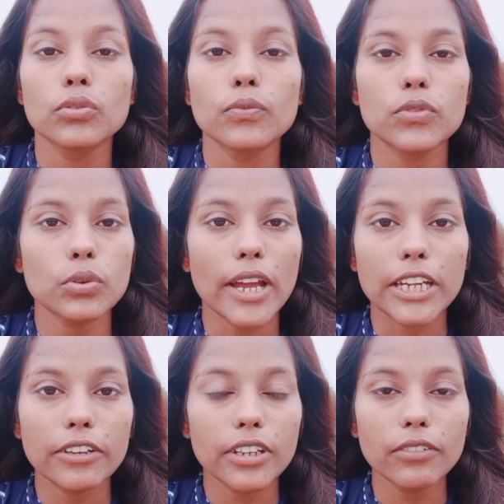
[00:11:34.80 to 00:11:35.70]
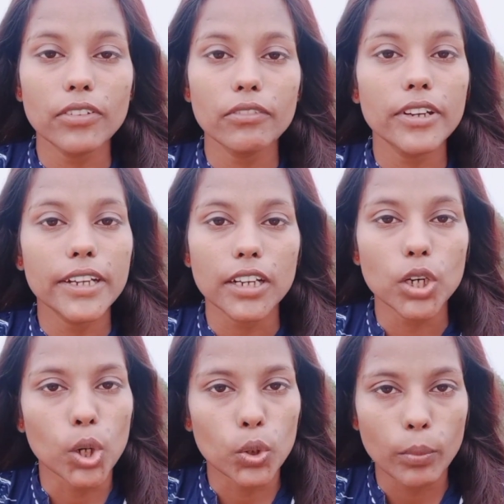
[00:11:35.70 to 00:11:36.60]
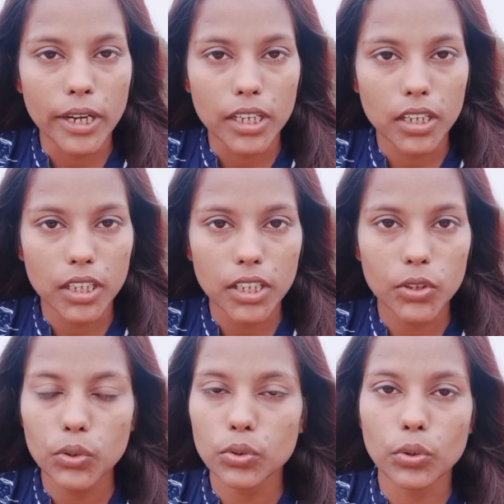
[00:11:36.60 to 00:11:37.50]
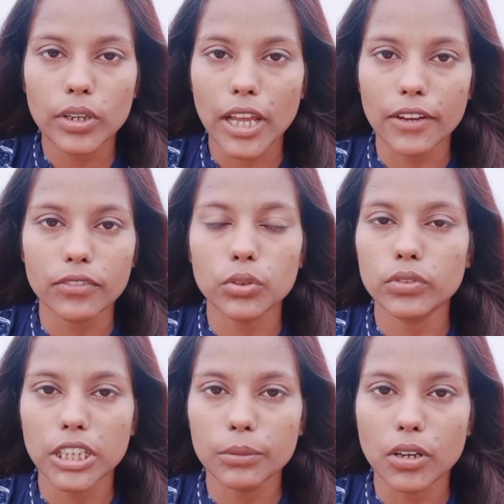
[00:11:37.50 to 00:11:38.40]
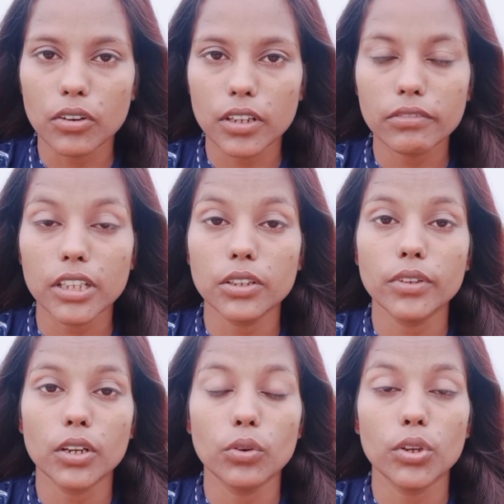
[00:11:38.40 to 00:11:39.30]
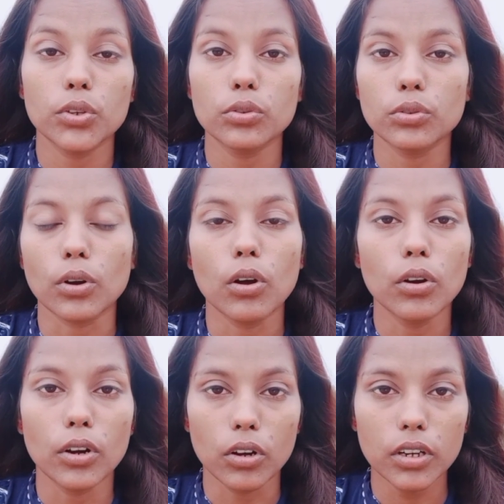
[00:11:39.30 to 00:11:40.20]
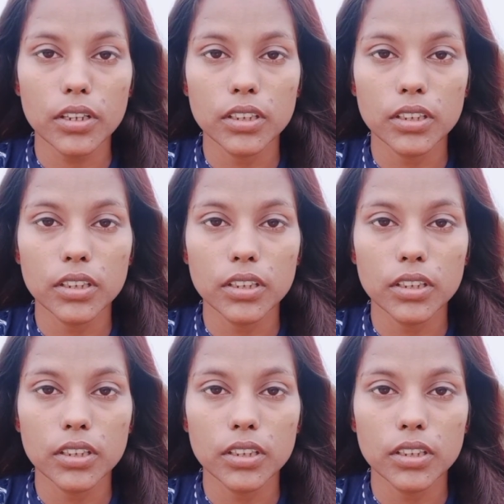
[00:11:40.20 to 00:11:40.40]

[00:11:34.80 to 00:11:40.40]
So activity will be done automatically. You don't have to worry about it, whether we are going to do wrong or not.